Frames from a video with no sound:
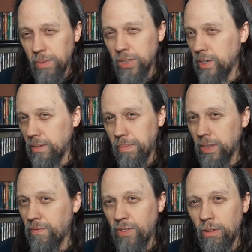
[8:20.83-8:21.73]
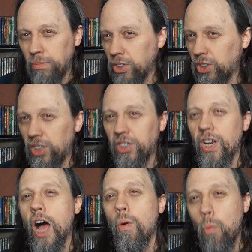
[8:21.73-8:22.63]
but the film just does
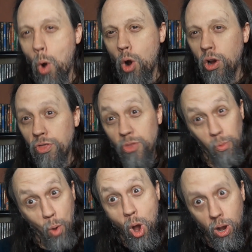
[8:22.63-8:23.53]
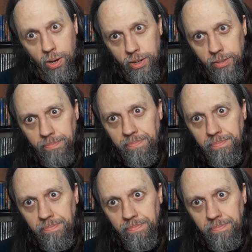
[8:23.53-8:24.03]
not walk the walk.